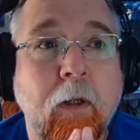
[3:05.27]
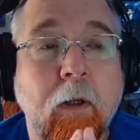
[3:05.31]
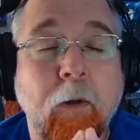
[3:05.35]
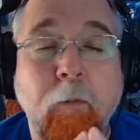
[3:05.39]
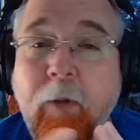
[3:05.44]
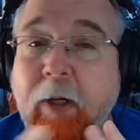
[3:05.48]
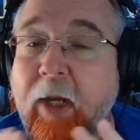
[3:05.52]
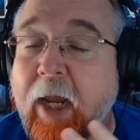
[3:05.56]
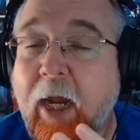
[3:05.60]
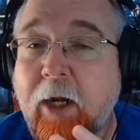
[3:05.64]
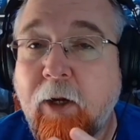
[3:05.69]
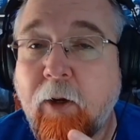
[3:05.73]

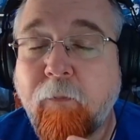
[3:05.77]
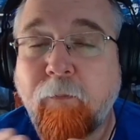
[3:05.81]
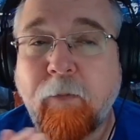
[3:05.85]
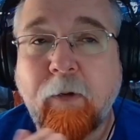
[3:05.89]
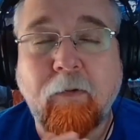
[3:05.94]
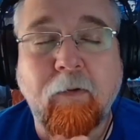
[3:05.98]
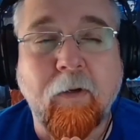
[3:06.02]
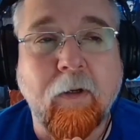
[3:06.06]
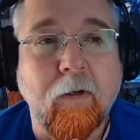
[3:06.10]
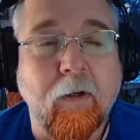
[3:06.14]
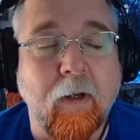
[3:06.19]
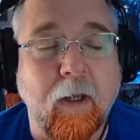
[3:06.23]
We had no
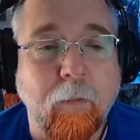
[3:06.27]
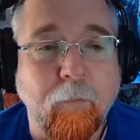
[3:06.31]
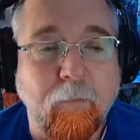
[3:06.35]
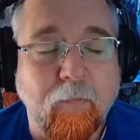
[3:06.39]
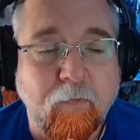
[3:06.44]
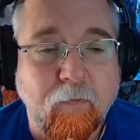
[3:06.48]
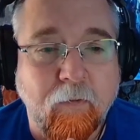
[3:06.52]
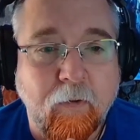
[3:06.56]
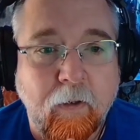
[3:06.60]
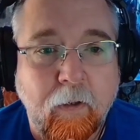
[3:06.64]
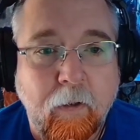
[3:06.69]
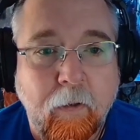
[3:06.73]
freezing
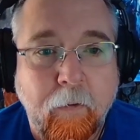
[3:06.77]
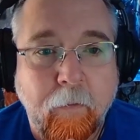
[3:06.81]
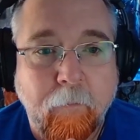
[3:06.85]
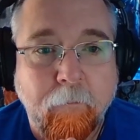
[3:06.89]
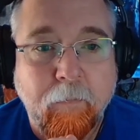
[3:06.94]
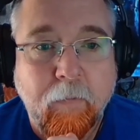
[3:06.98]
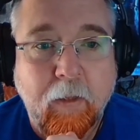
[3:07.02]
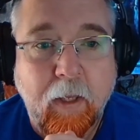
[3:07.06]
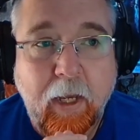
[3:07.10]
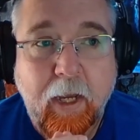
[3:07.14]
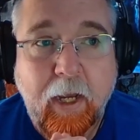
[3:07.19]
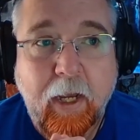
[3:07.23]
temps,
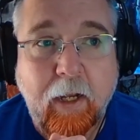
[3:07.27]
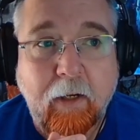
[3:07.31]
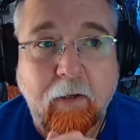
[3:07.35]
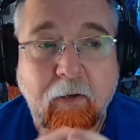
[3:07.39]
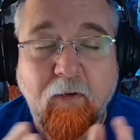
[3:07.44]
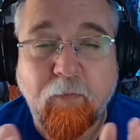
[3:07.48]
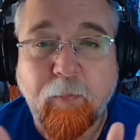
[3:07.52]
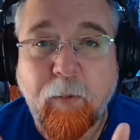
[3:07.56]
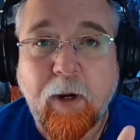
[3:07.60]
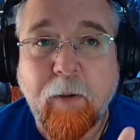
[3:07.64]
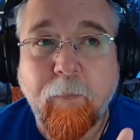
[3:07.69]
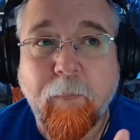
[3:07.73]
and the
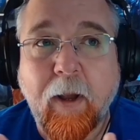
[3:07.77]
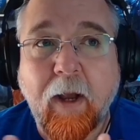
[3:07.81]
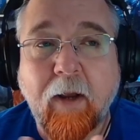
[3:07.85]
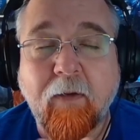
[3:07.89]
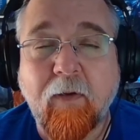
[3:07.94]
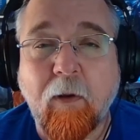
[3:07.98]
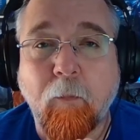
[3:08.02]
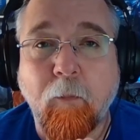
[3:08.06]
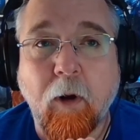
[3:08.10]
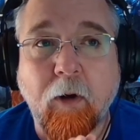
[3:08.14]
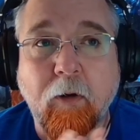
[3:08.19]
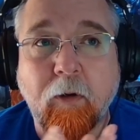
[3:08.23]
spirit box
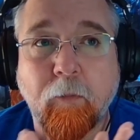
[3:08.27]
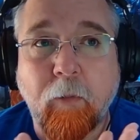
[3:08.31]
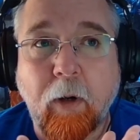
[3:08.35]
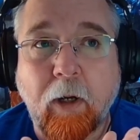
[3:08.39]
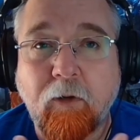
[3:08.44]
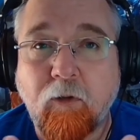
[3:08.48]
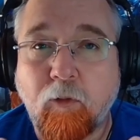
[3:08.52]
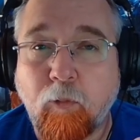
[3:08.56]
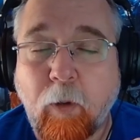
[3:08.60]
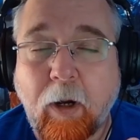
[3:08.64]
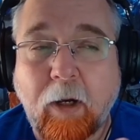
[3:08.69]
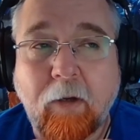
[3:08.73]
I walked
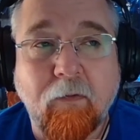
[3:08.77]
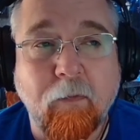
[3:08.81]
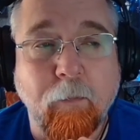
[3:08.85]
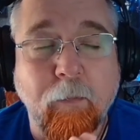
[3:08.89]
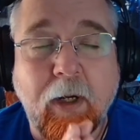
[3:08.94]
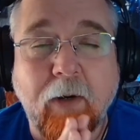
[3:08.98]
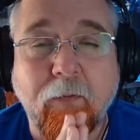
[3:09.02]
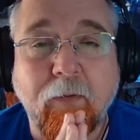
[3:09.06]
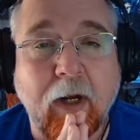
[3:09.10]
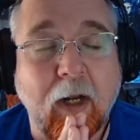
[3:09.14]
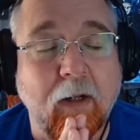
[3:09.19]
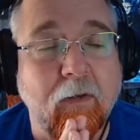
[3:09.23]
around twice, and we
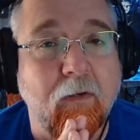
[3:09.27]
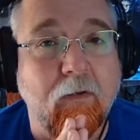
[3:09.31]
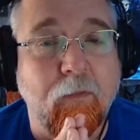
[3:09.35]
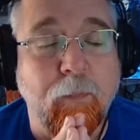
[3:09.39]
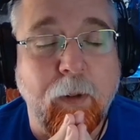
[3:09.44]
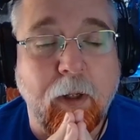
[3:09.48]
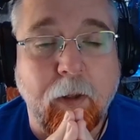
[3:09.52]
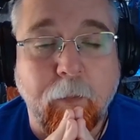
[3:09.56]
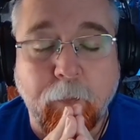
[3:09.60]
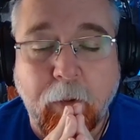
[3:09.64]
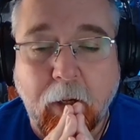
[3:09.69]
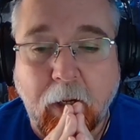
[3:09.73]
never got the
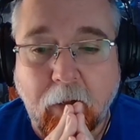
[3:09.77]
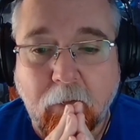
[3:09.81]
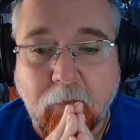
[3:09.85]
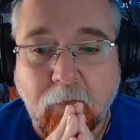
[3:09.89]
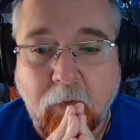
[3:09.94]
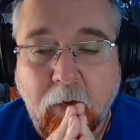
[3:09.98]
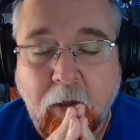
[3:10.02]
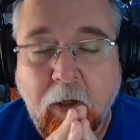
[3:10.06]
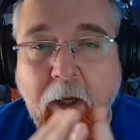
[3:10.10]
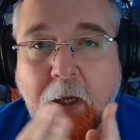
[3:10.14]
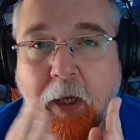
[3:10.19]
spirit box,